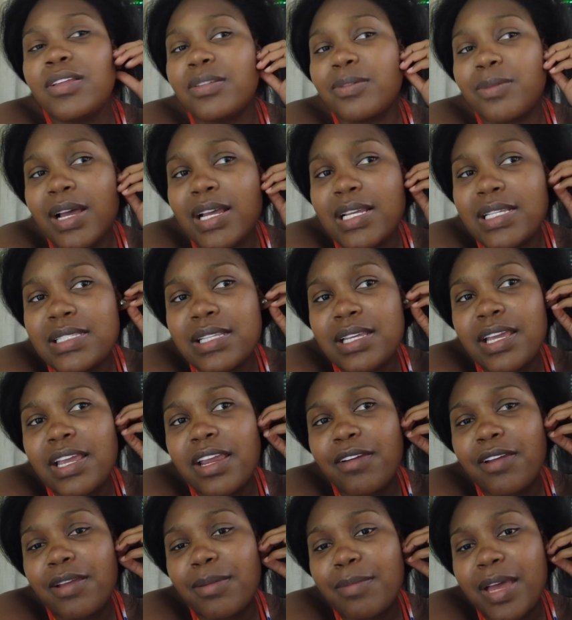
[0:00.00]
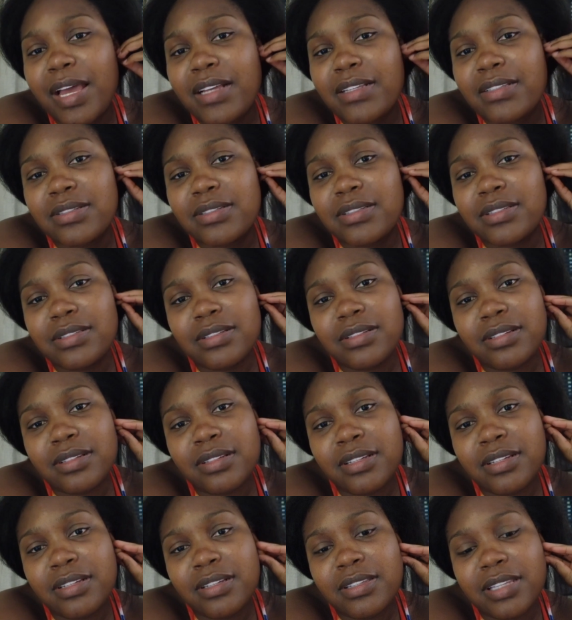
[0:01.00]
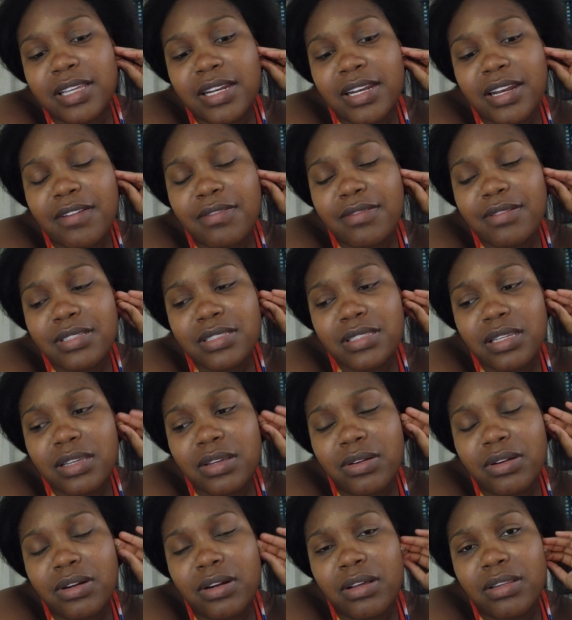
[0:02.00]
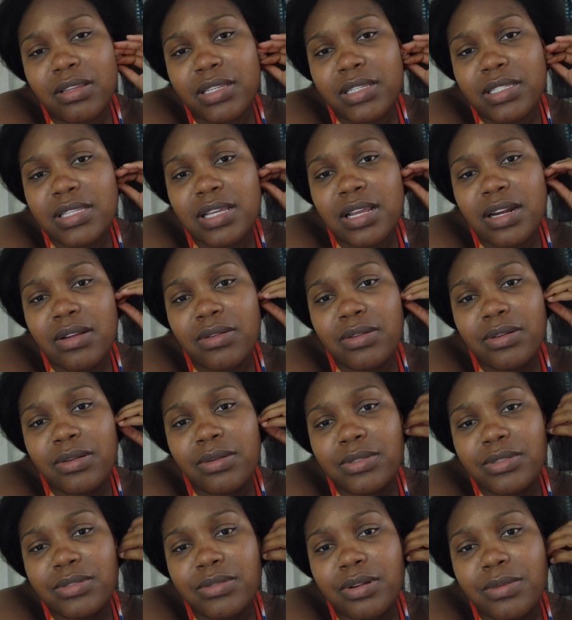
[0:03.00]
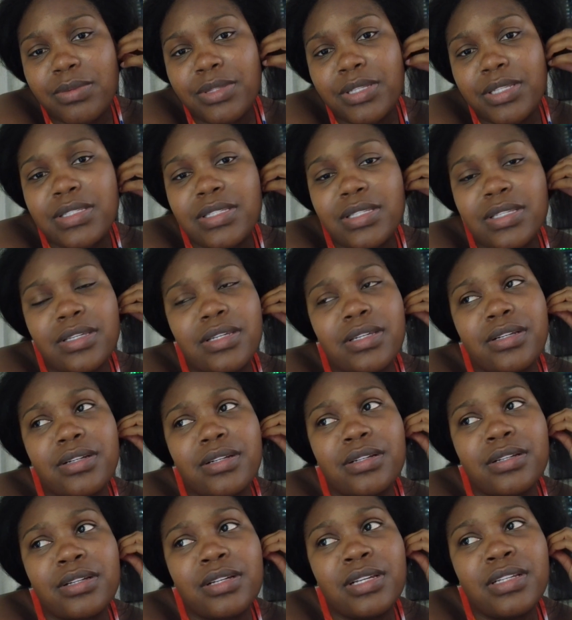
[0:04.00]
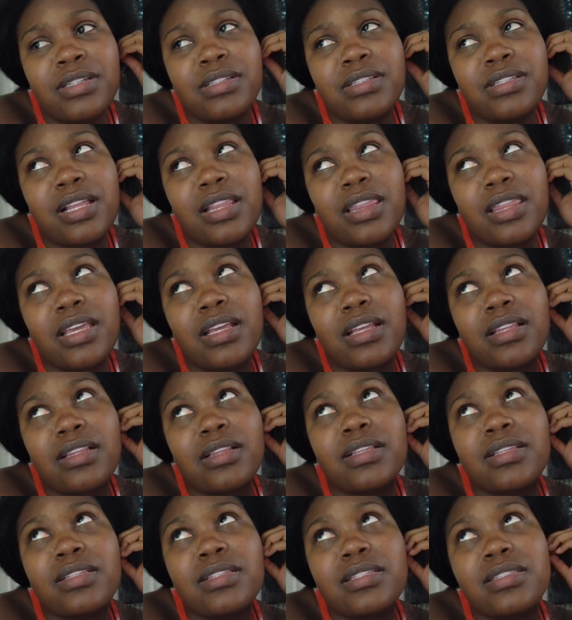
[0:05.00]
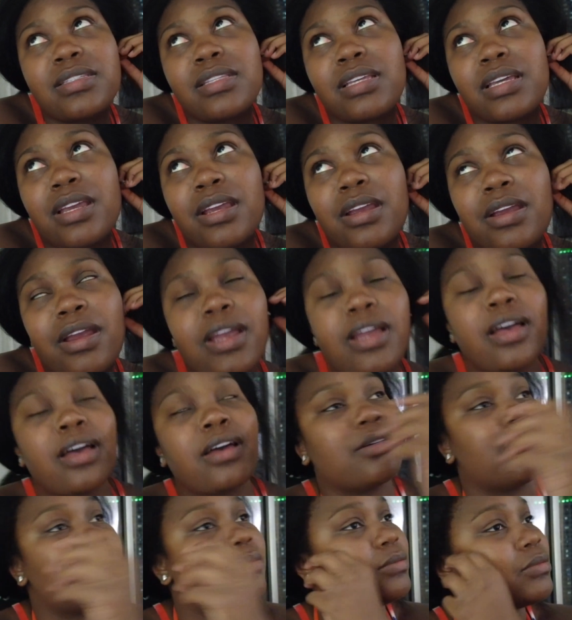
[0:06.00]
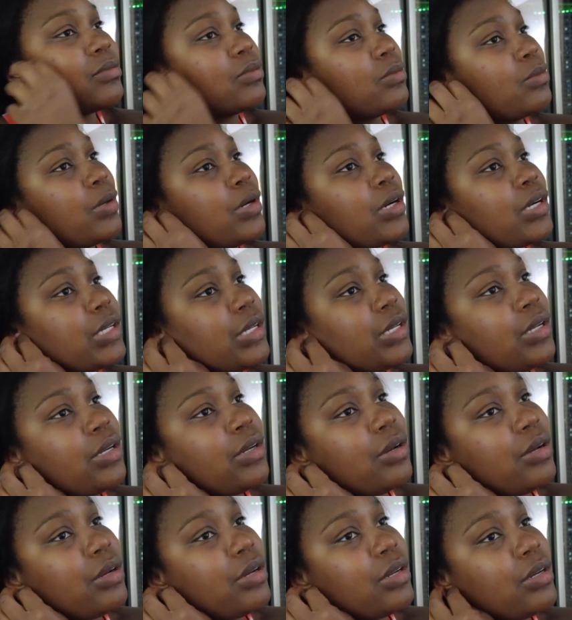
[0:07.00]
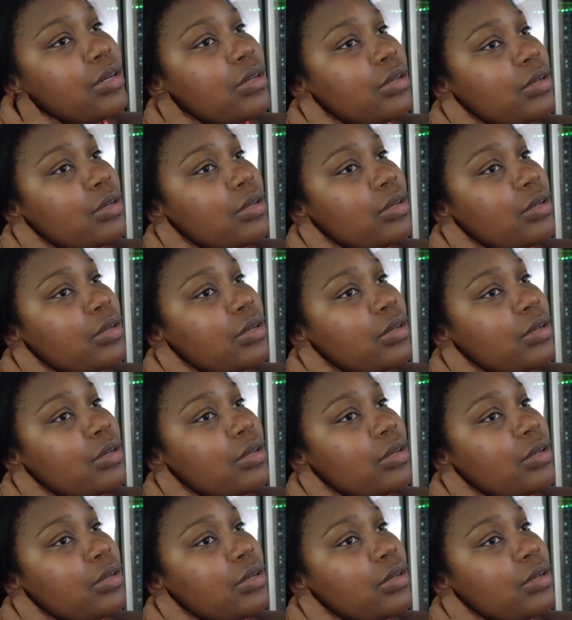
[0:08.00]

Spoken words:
Why is the earring backs on? They never stay on this. I don't know what's wrong with this ear. I think this is the ear I got work done on